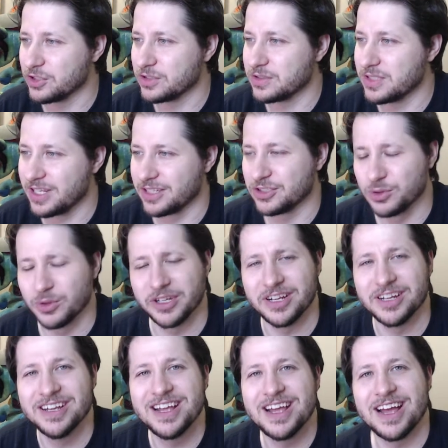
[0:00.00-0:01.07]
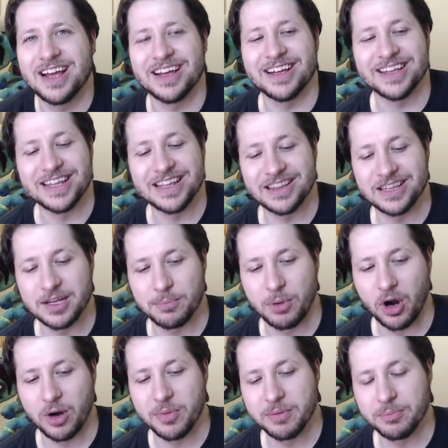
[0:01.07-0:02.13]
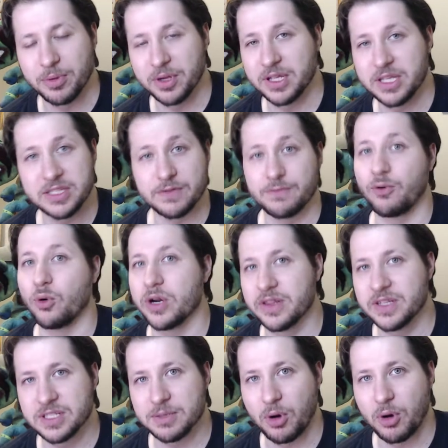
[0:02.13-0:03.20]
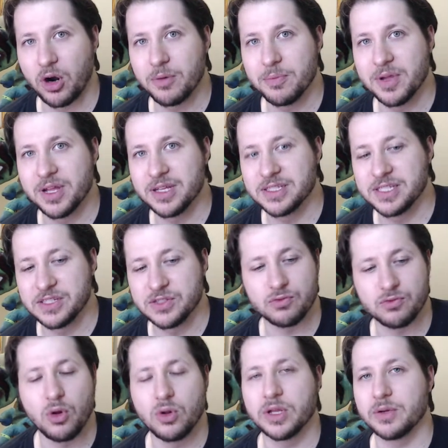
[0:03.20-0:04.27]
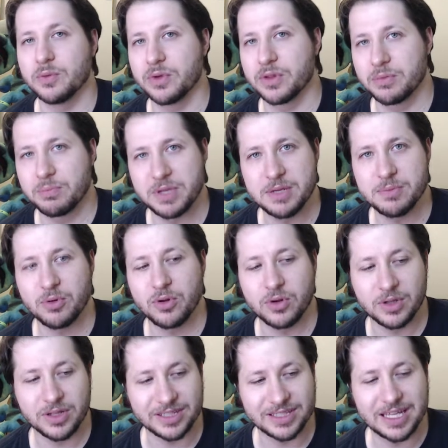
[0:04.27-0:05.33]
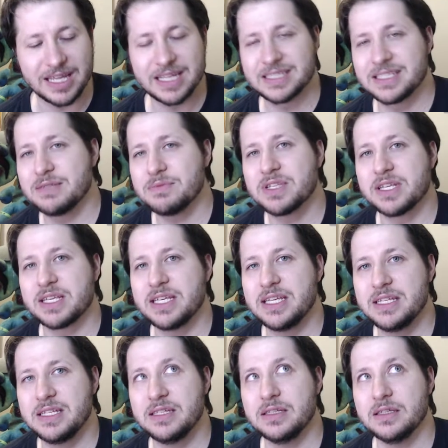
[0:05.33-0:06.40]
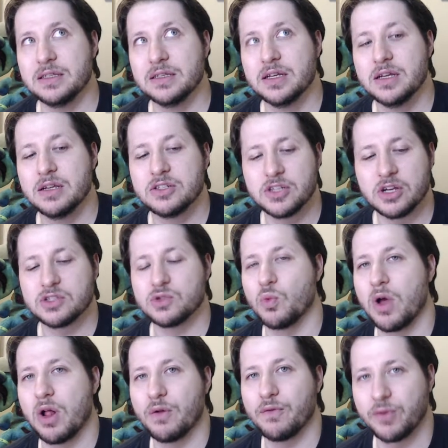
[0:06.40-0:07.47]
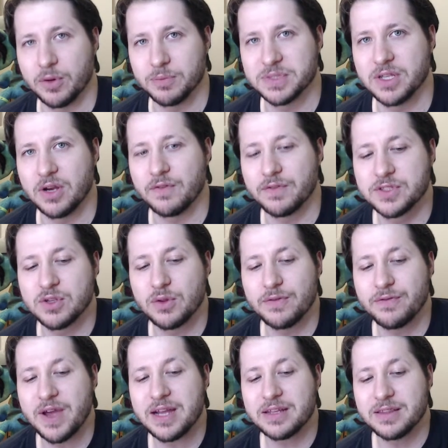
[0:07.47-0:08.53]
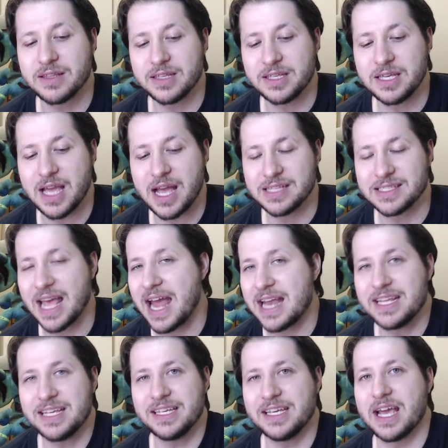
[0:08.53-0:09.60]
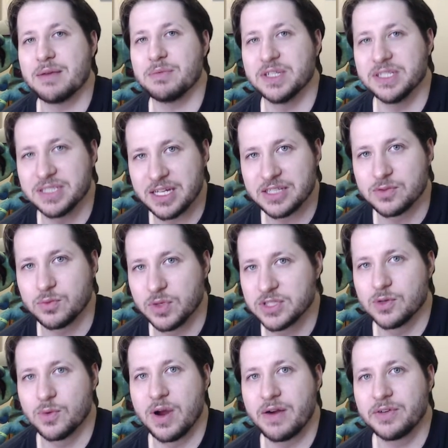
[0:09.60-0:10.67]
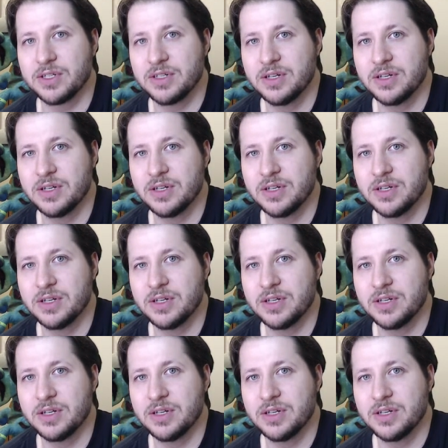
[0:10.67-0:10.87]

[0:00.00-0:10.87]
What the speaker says: Julia. In the apartment, but he's affording this apartment. He's rolling with people. Like, it seems like he does well for himself. So the fact that he has any gambling debts whatsoever